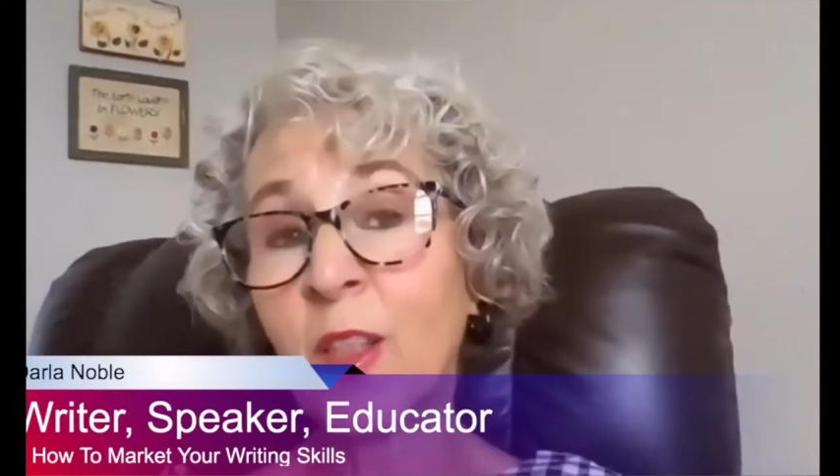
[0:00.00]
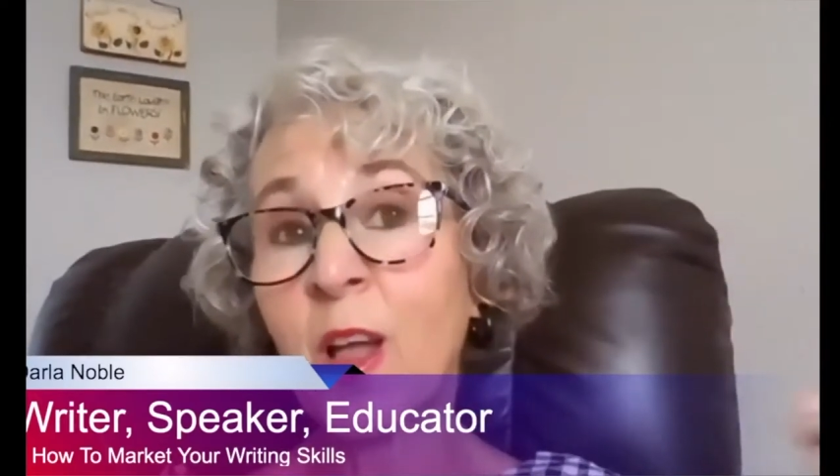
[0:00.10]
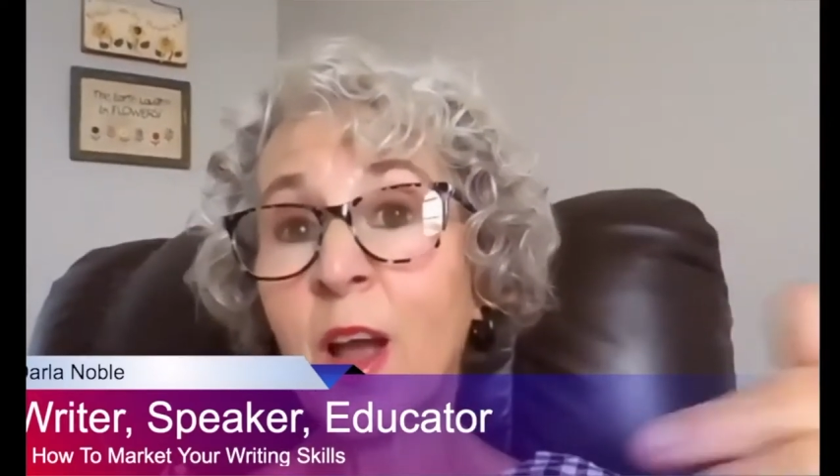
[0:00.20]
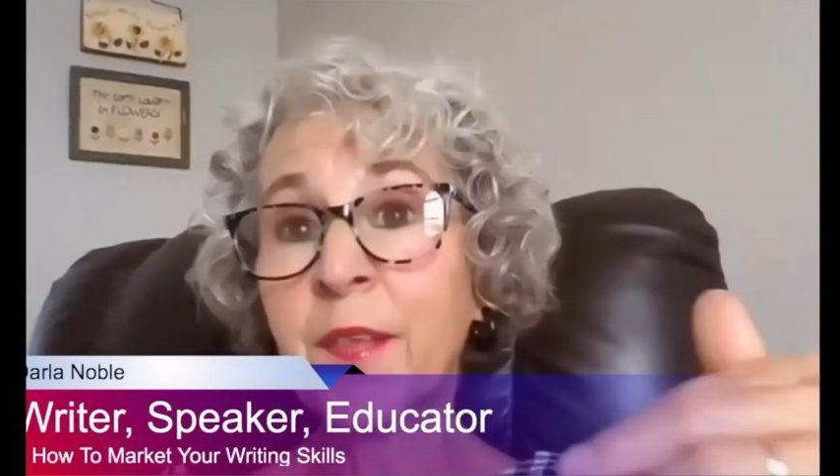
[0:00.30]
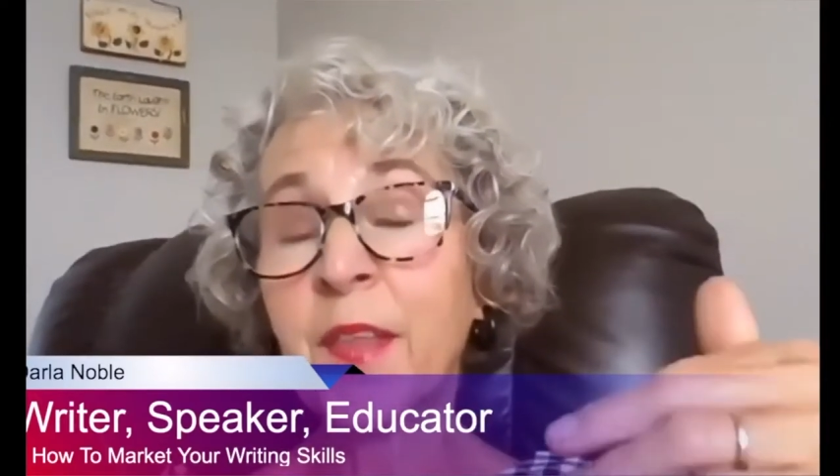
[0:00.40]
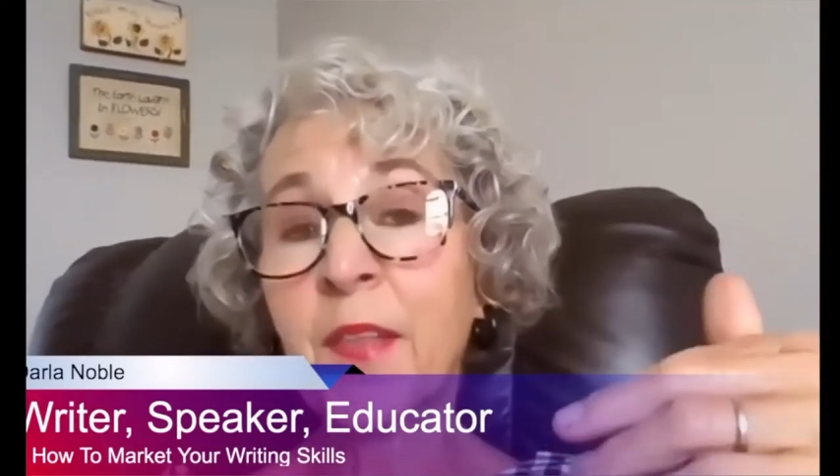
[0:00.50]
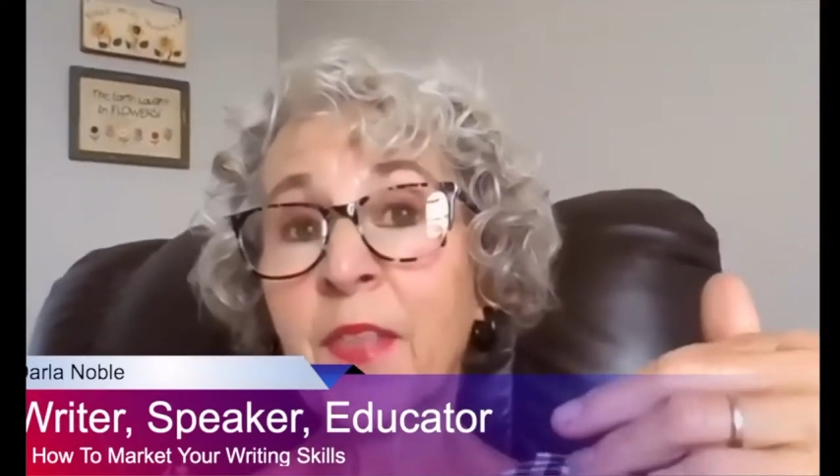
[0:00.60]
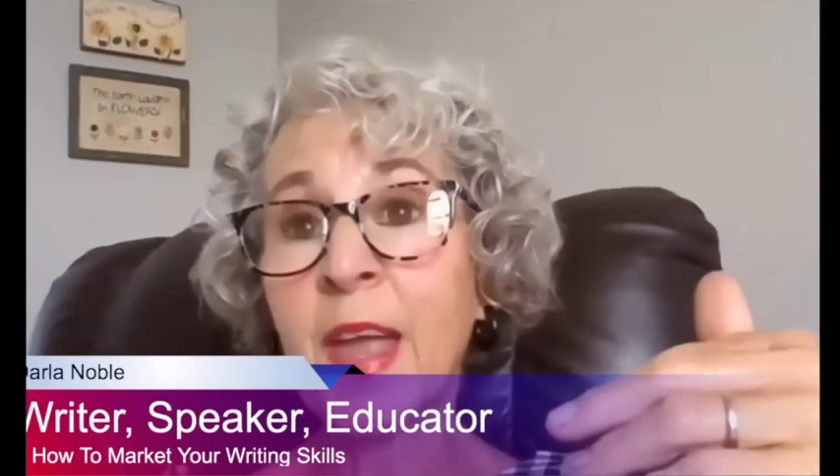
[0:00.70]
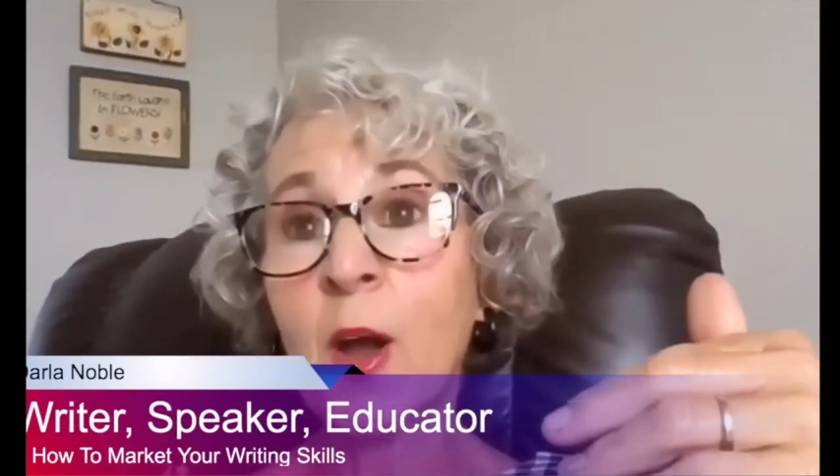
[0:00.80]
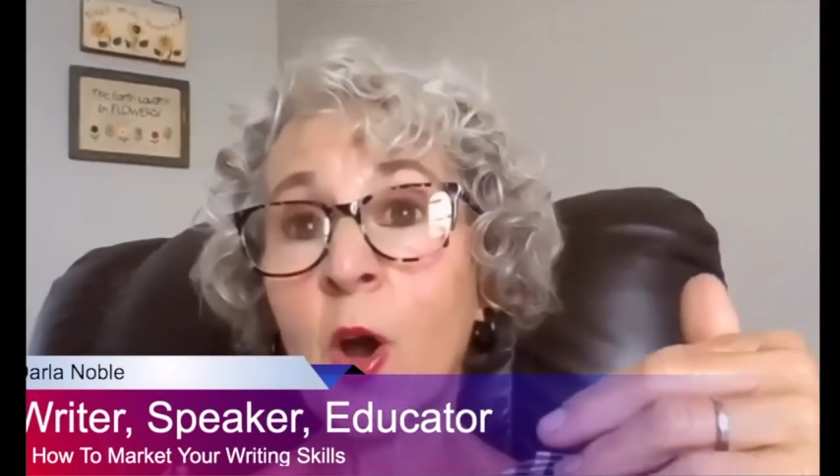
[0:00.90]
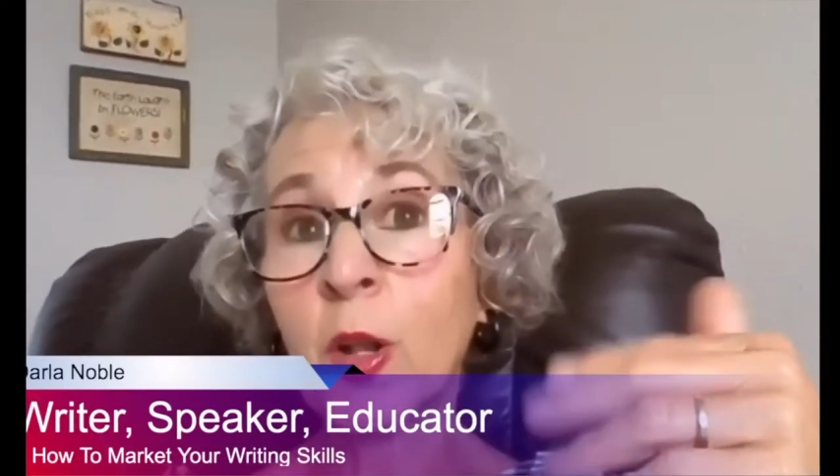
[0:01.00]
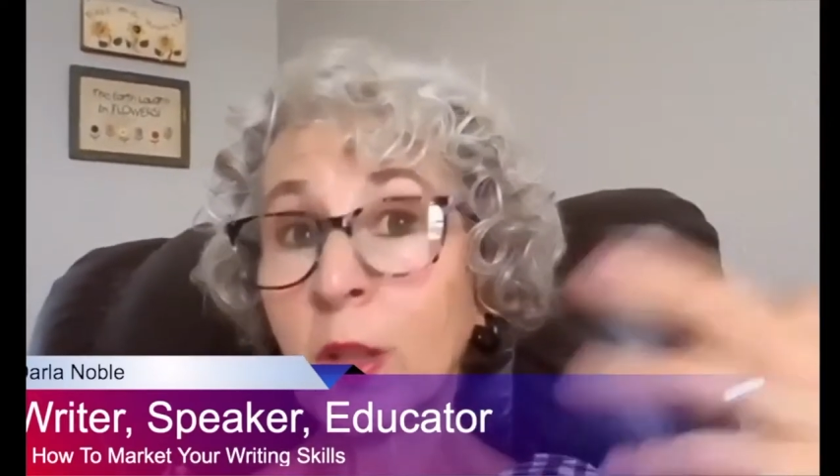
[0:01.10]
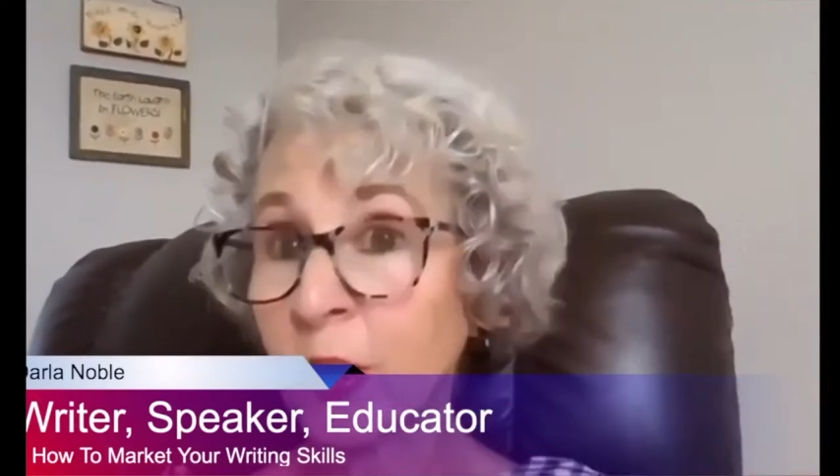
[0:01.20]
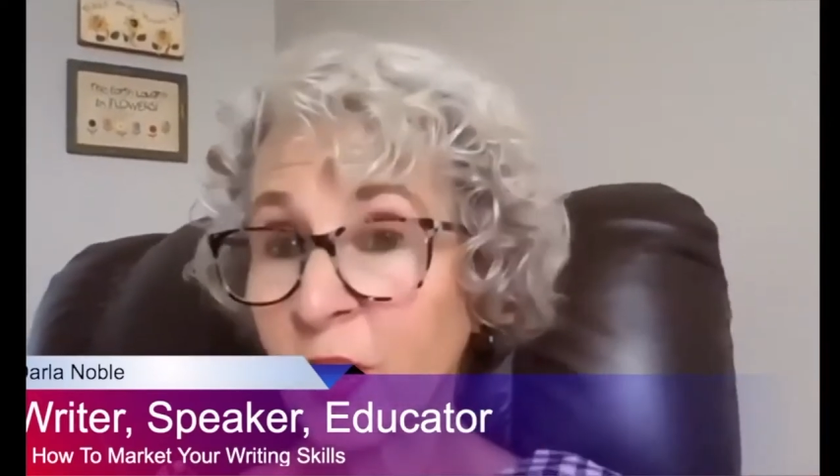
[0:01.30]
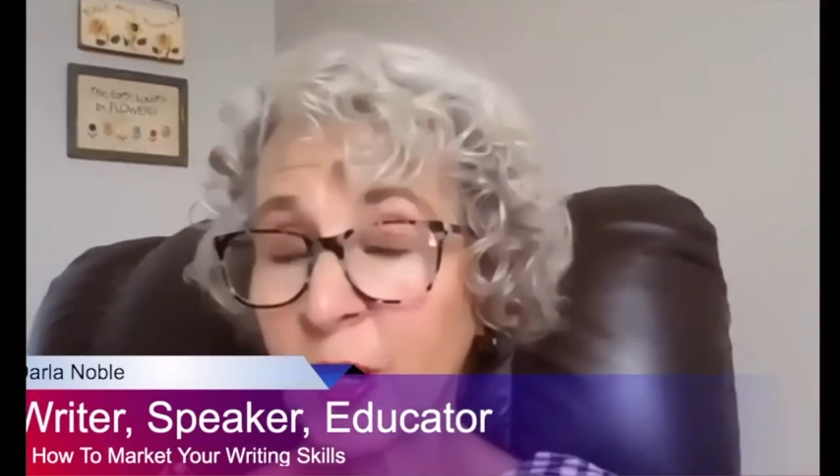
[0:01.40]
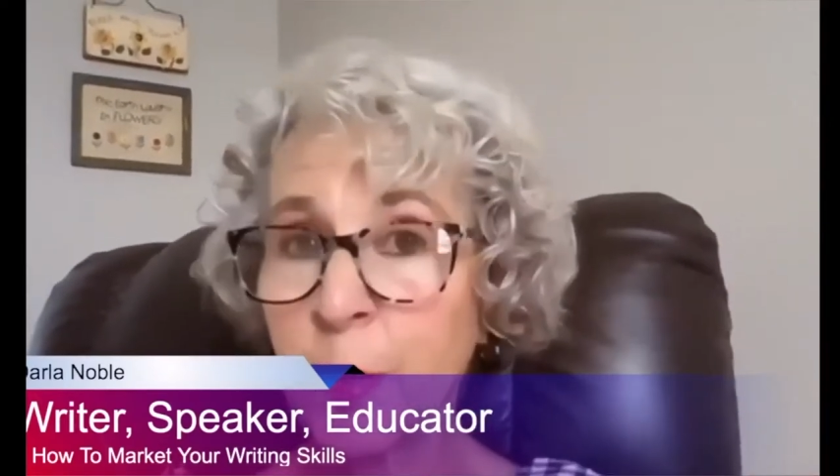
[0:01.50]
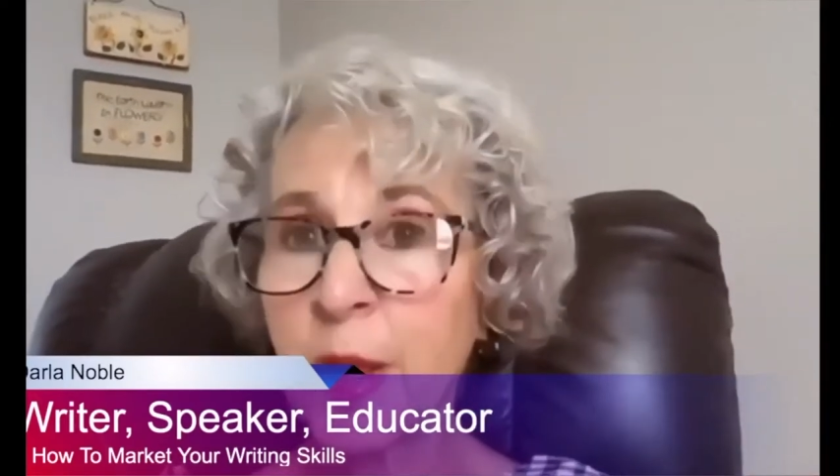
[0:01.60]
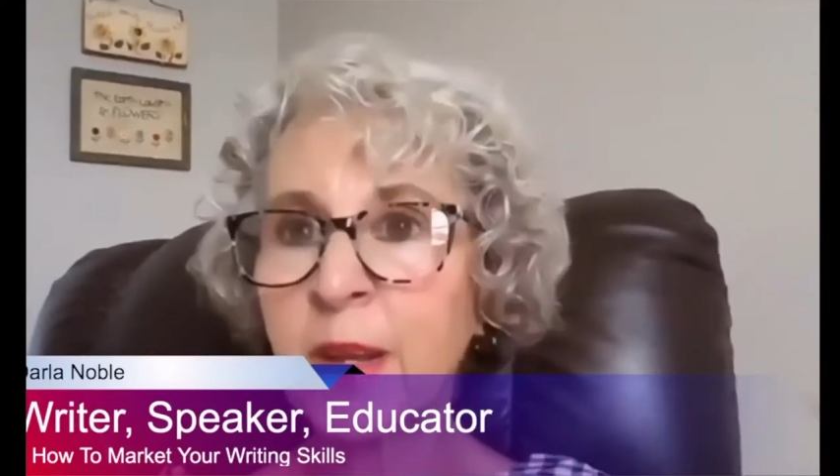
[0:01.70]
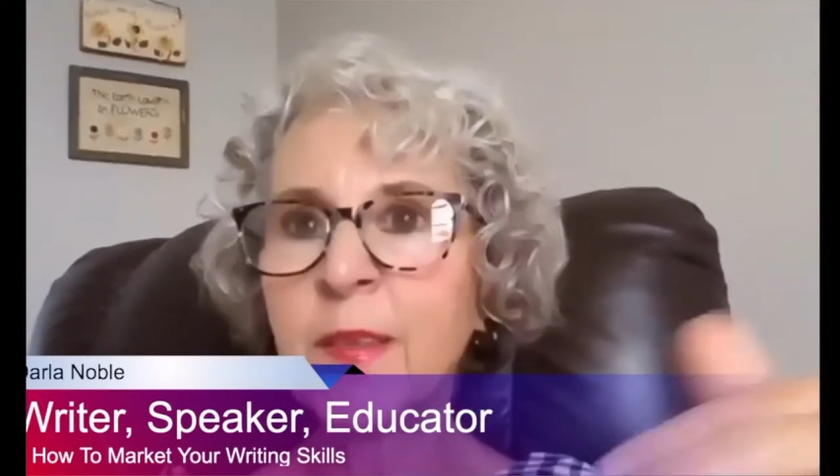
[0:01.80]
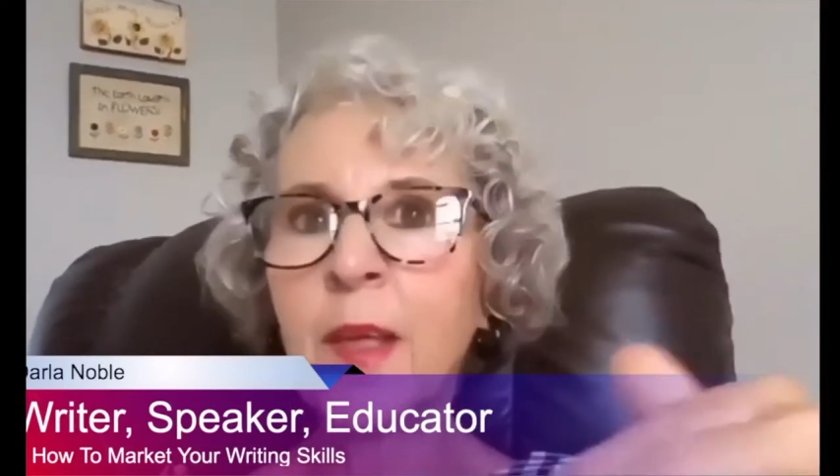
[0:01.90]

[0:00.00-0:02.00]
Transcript: online that they are legitimate,